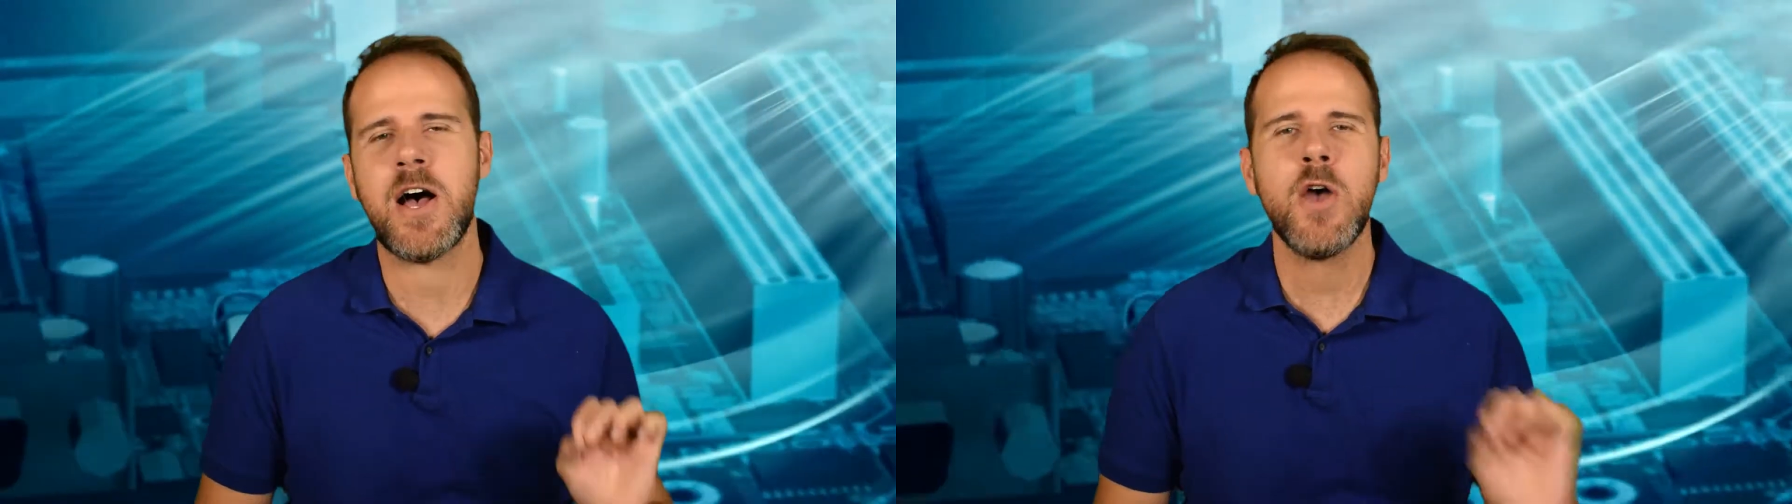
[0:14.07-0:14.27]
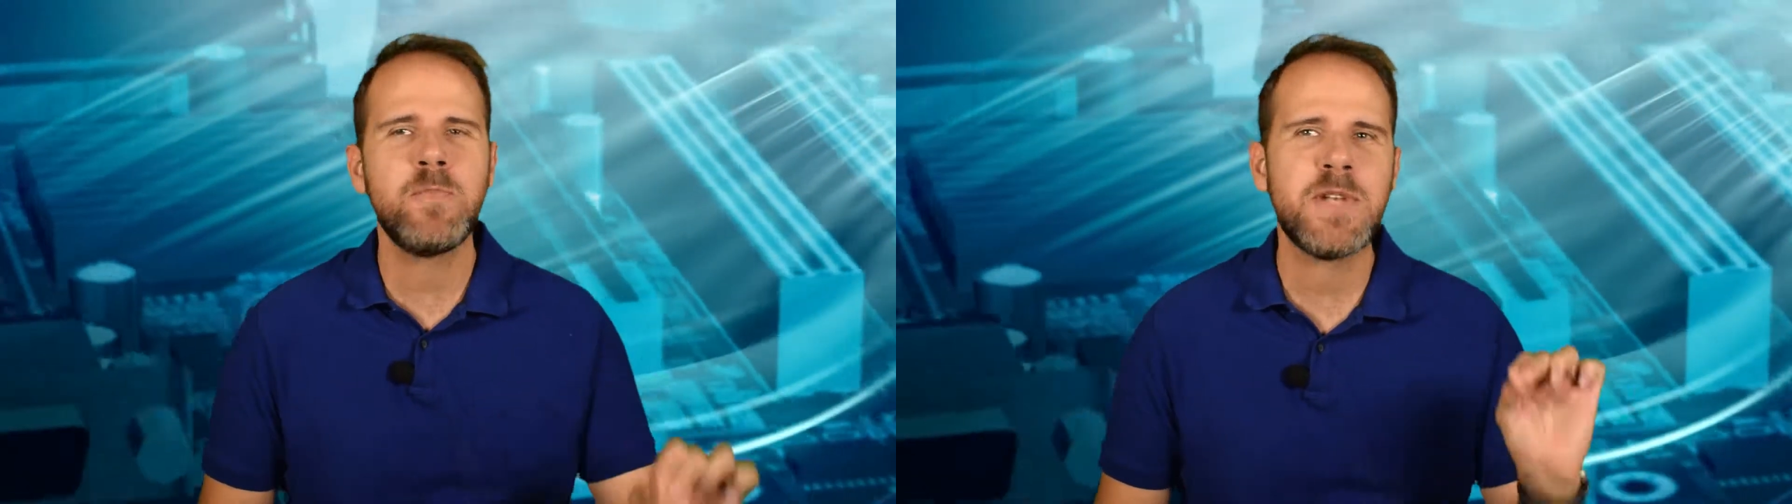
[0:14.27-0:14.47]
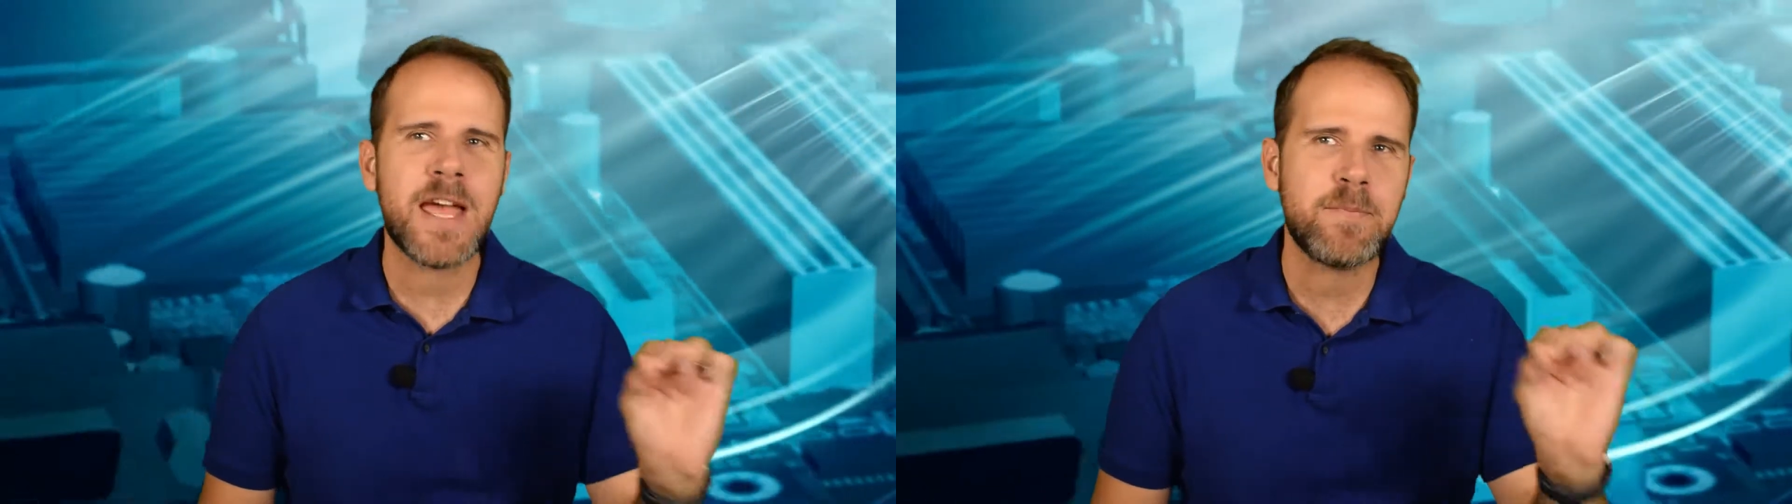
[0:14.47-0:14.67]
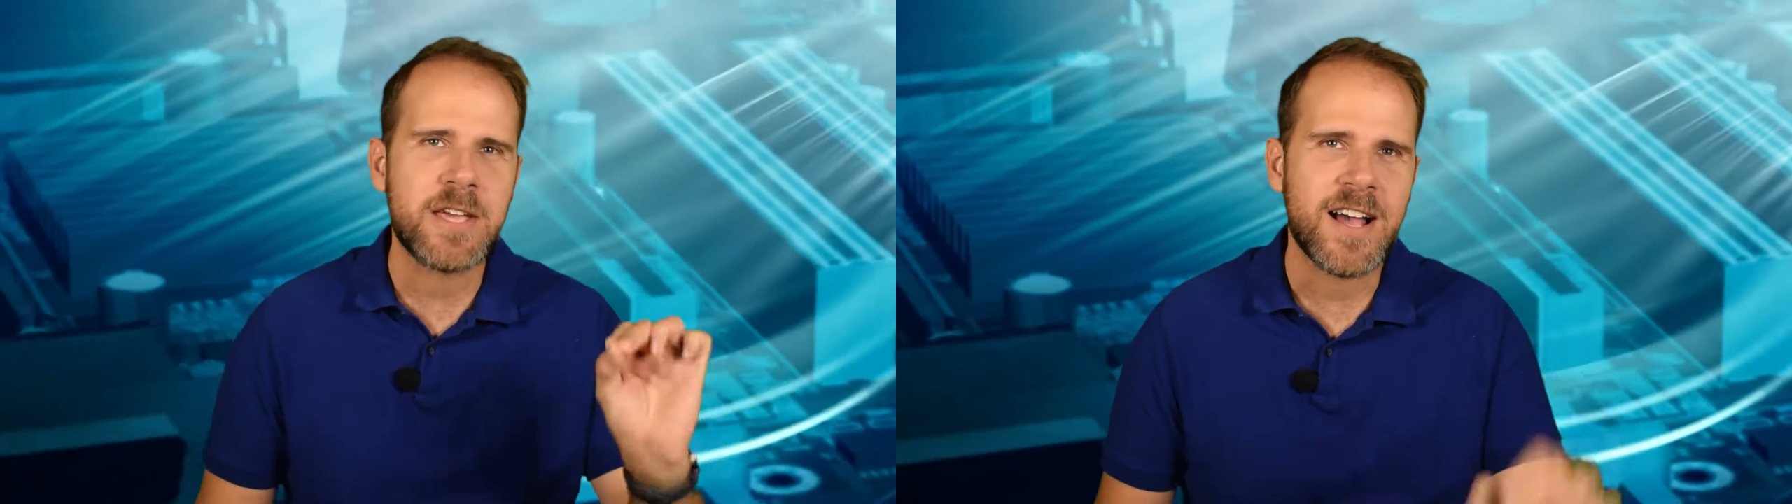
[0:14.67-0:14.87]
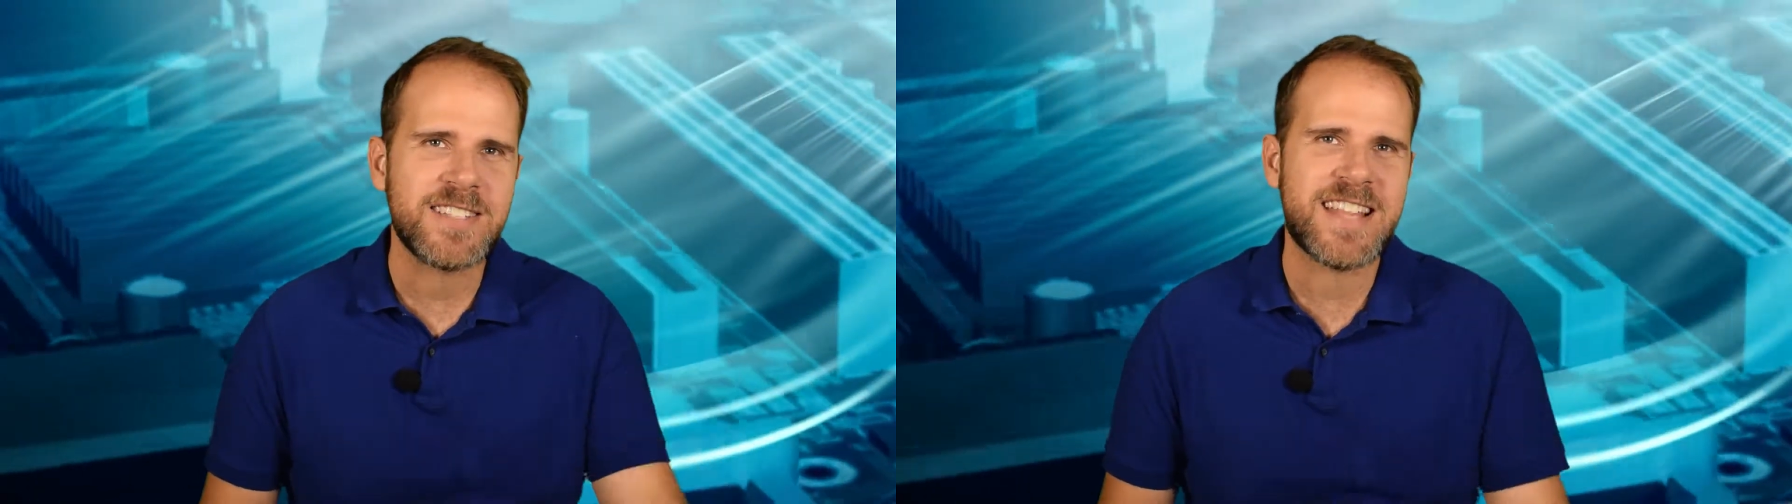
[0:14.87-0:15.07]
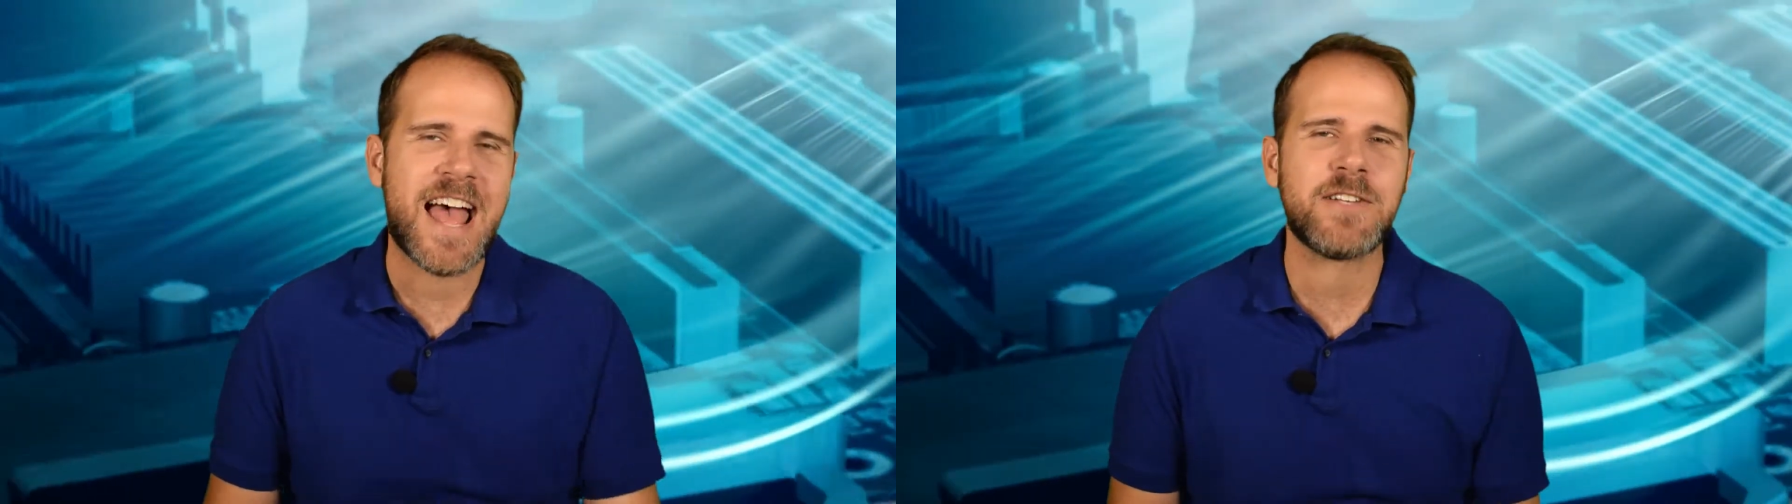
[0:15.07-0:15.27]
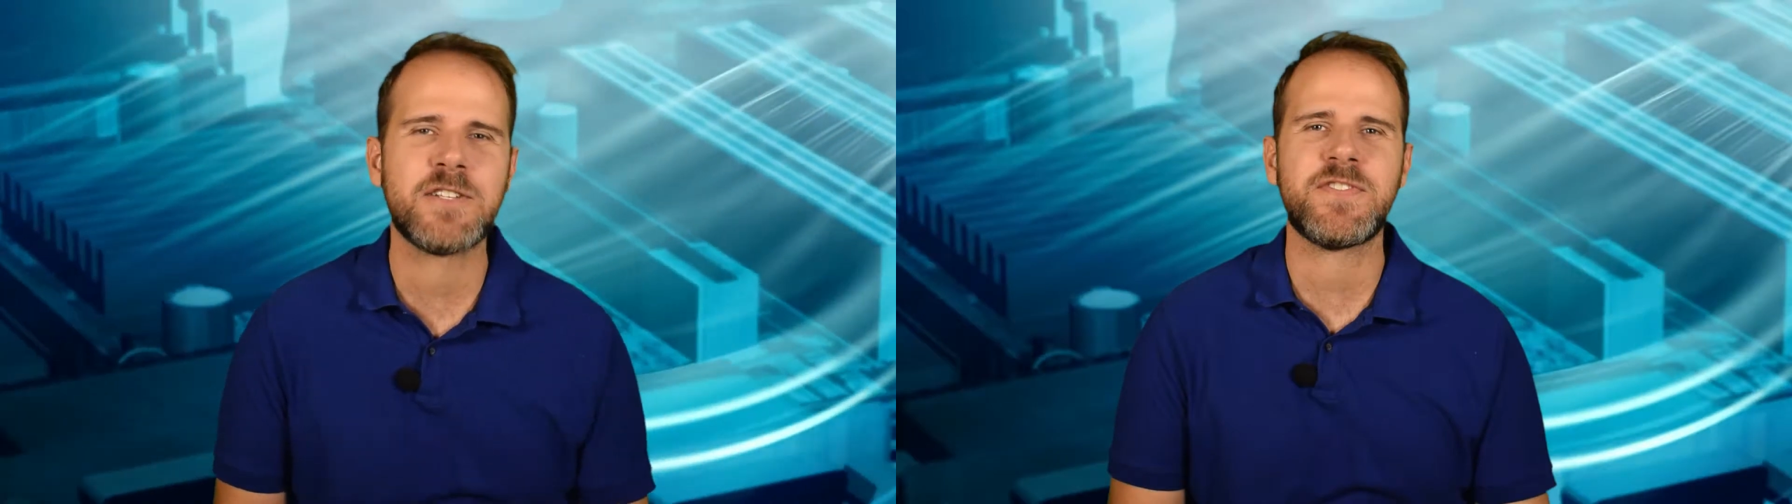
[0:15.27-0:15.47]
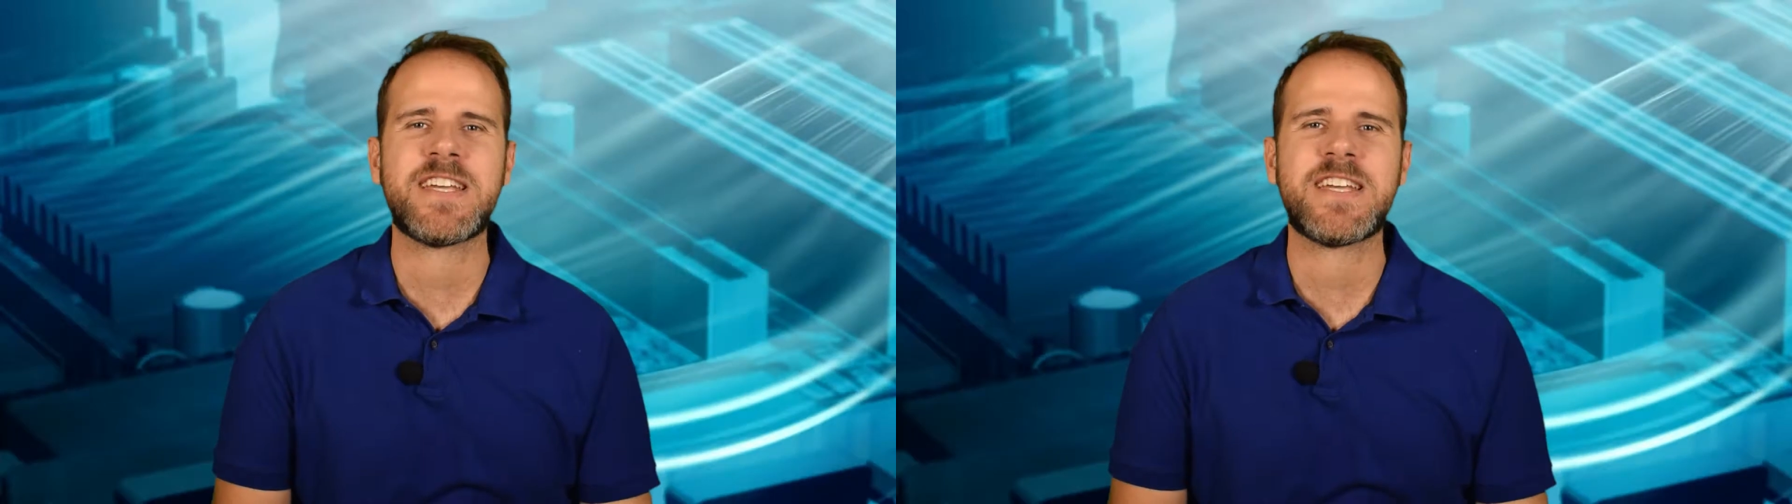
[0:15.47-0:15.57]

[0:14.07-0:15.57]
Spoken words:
open API standards